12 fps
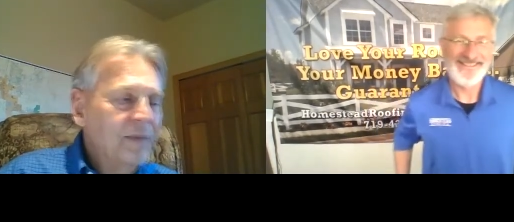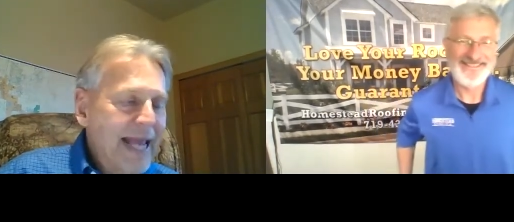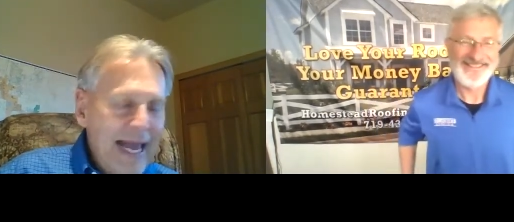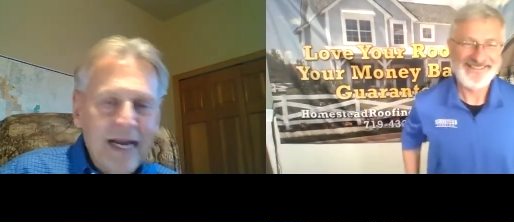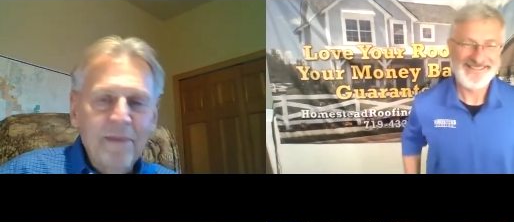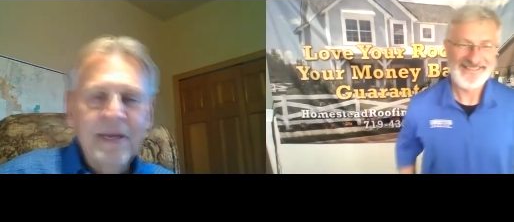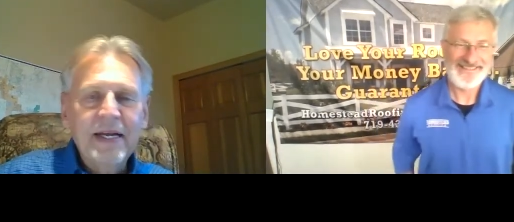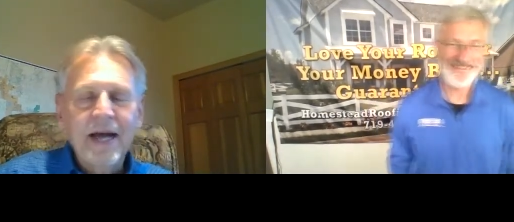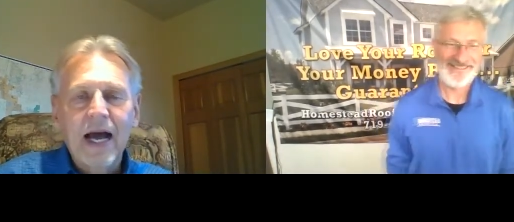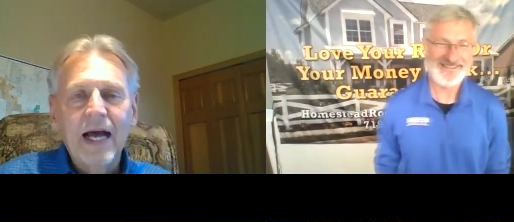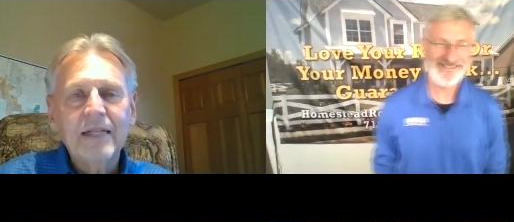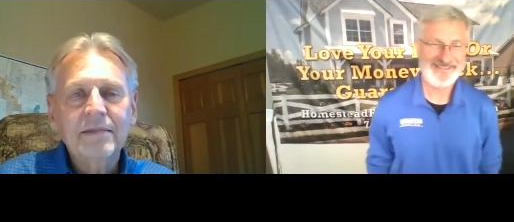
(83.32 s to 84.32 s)
Speaker 1: can it be
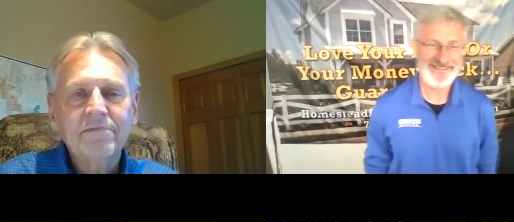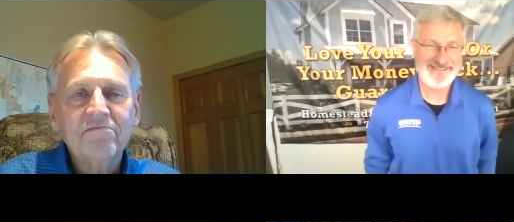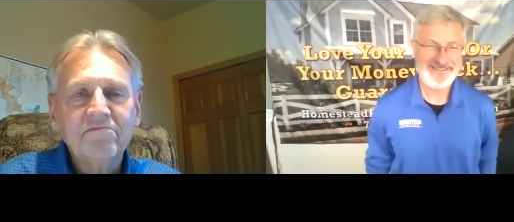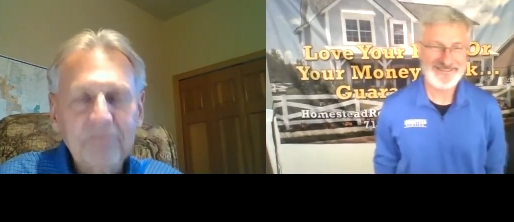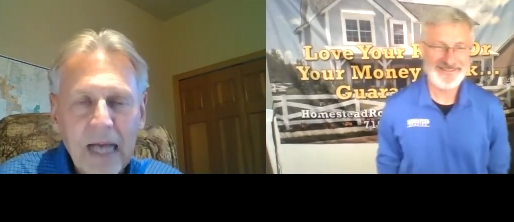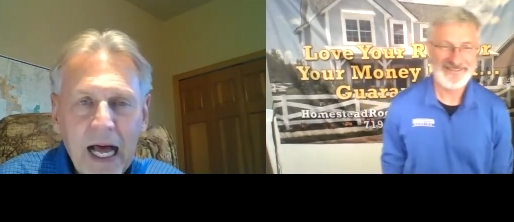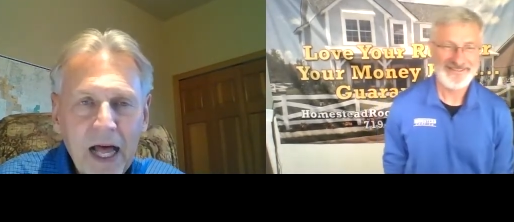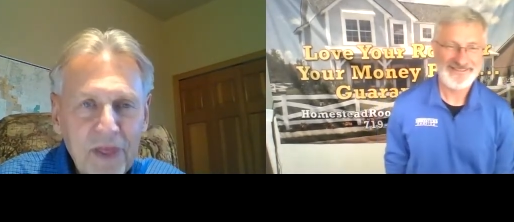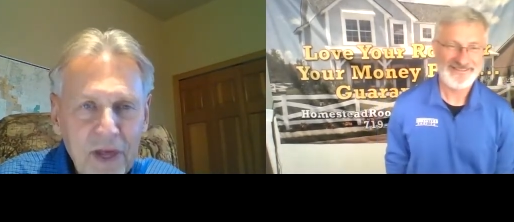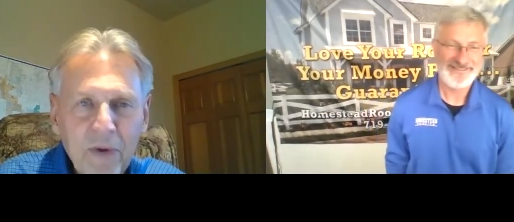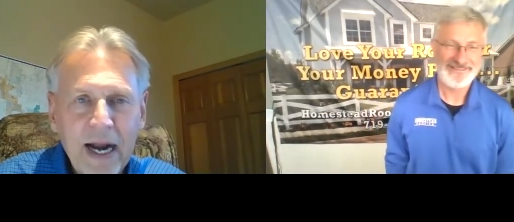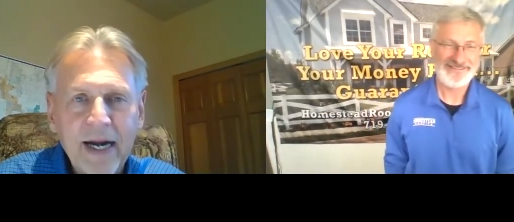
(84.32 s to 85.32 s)
done? Uh,
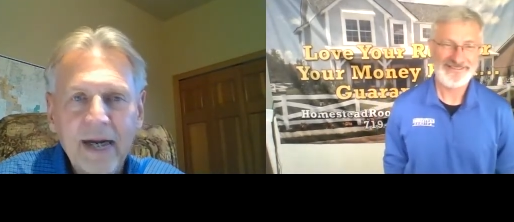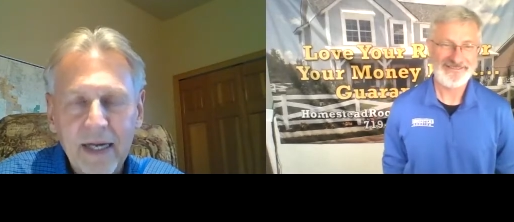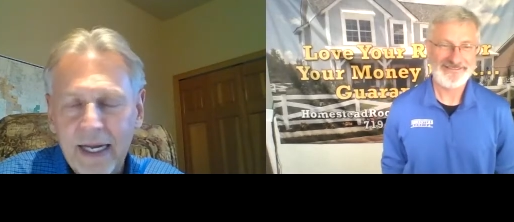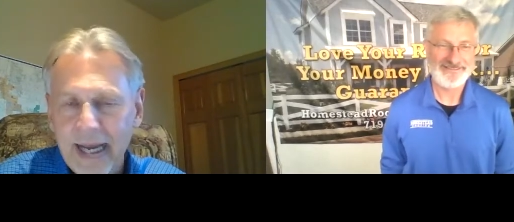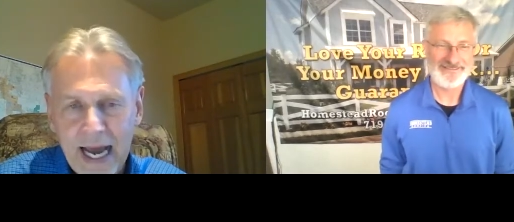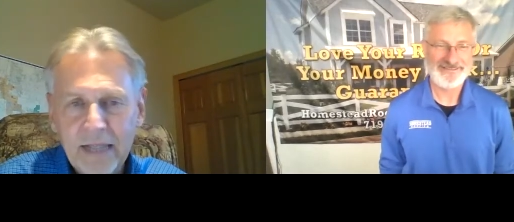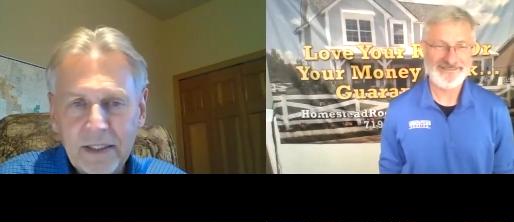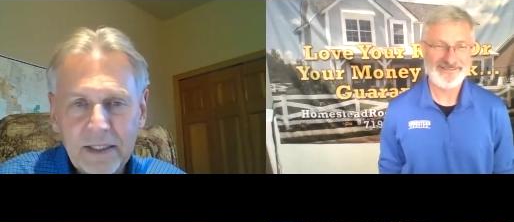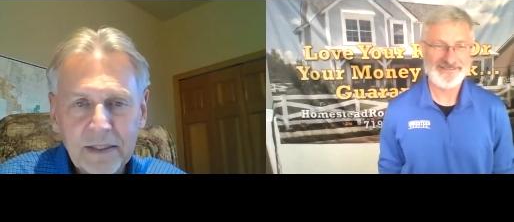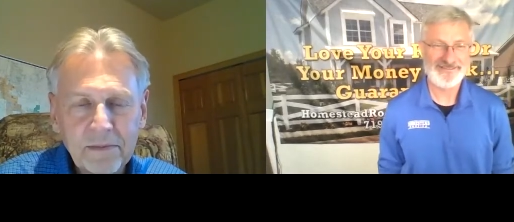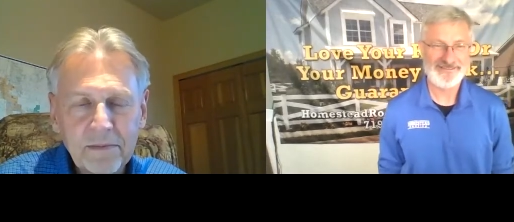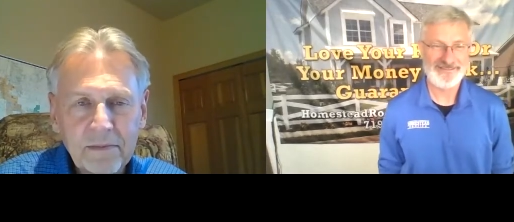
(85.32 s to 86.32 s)
theoretically,
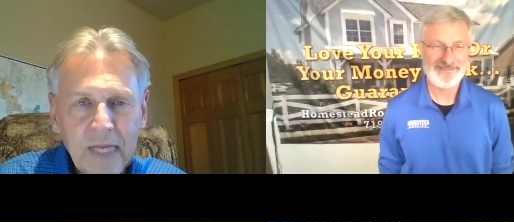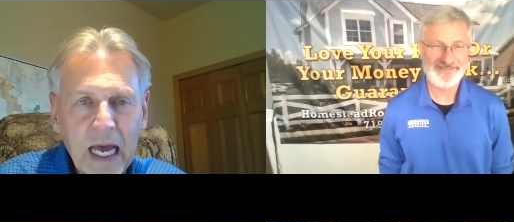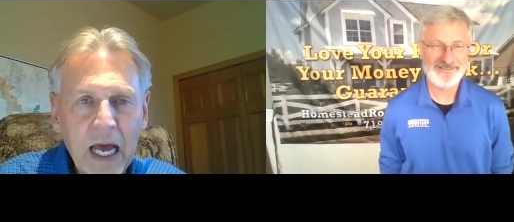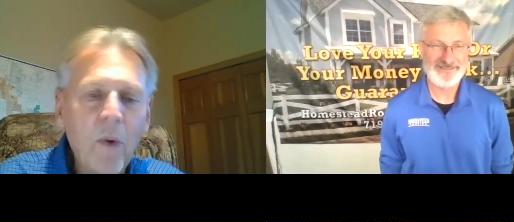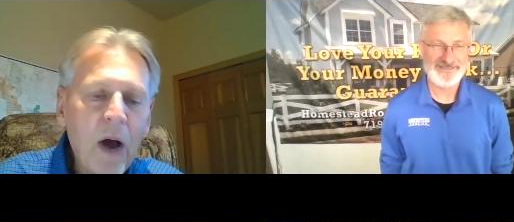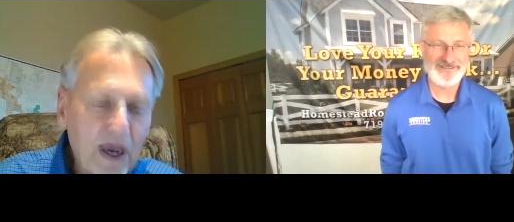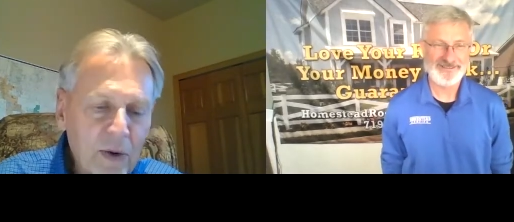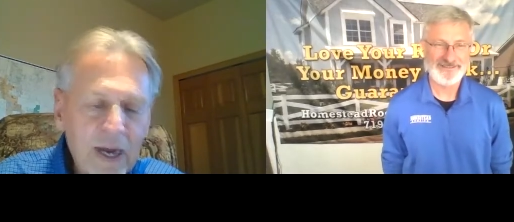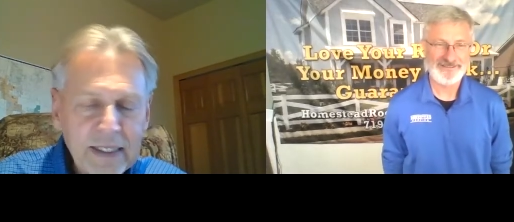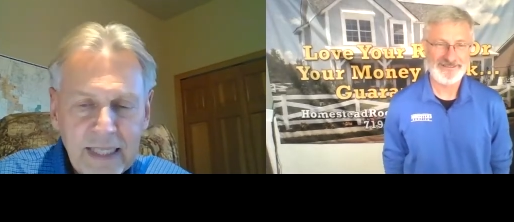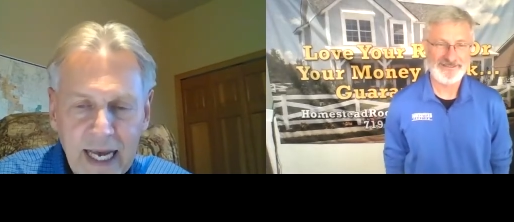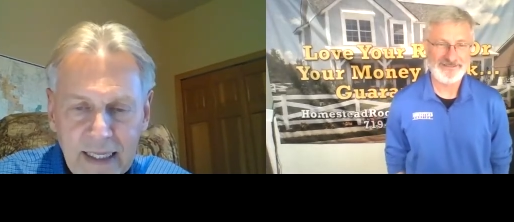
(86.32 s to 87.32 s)
yes. And why do I
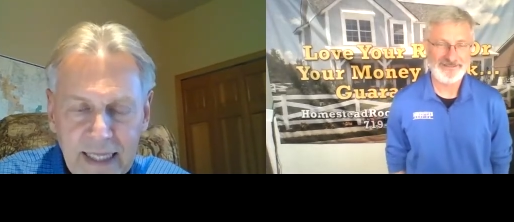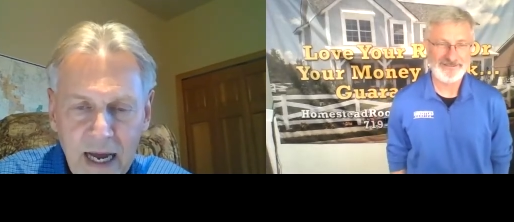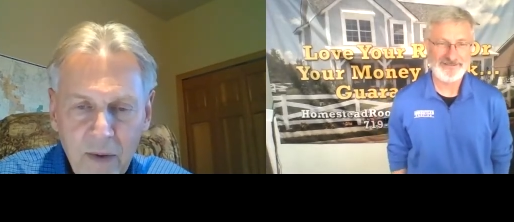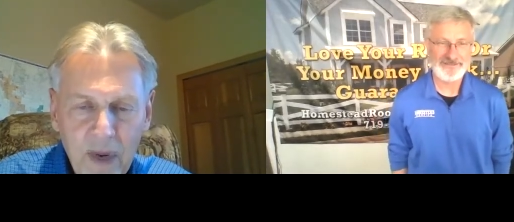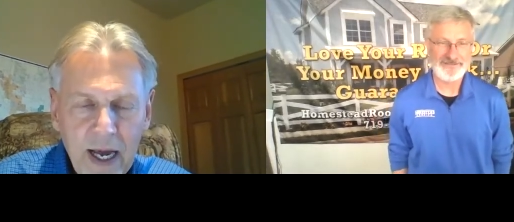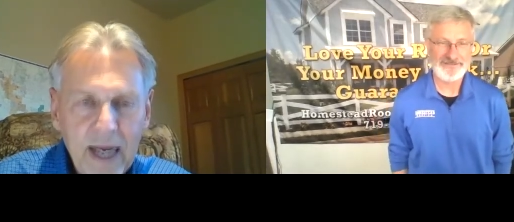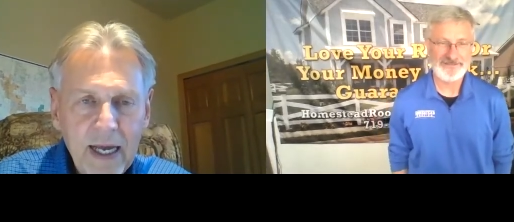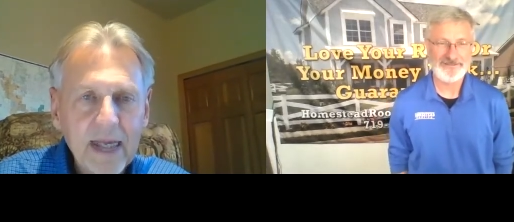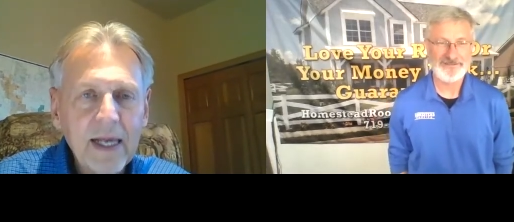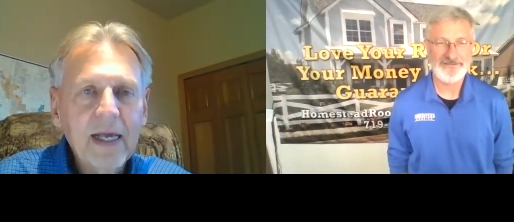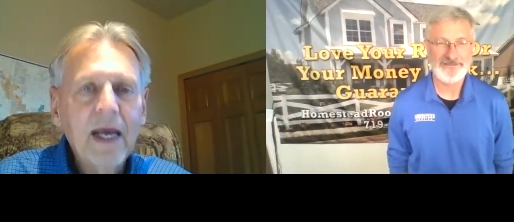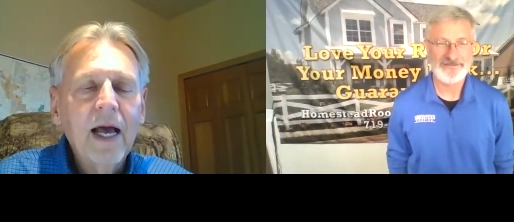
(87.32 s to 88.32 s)
say it that way?
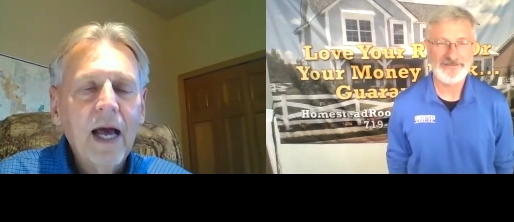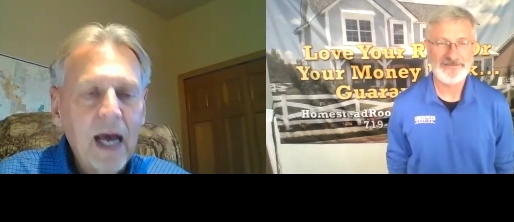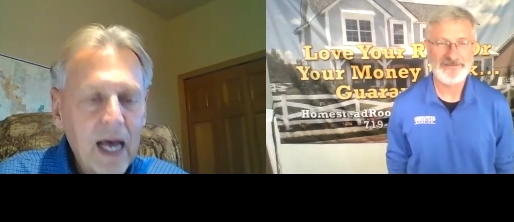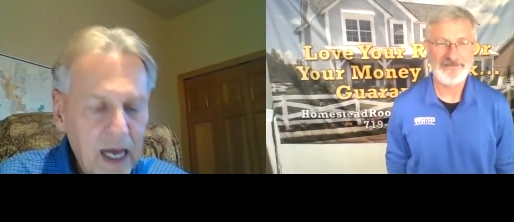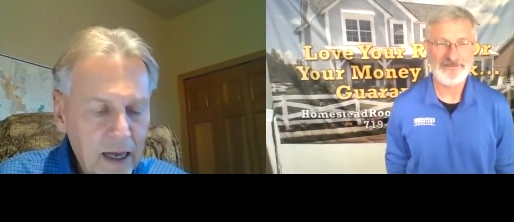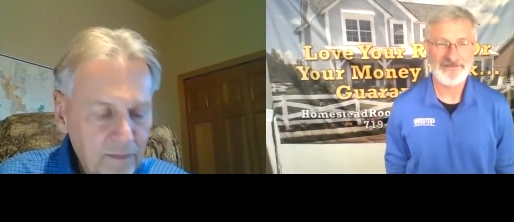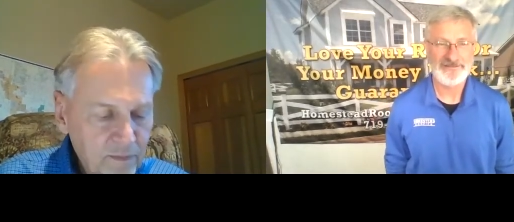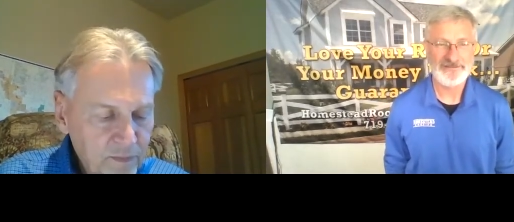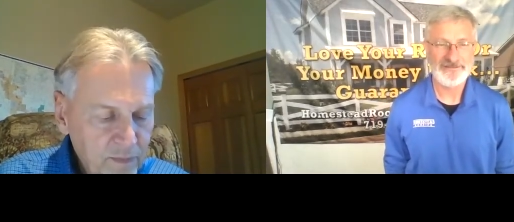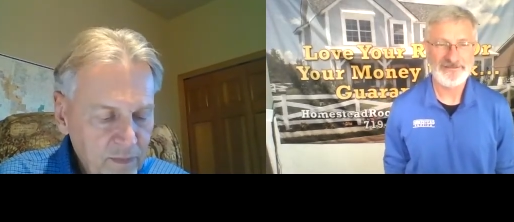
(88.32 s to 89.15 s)
Um,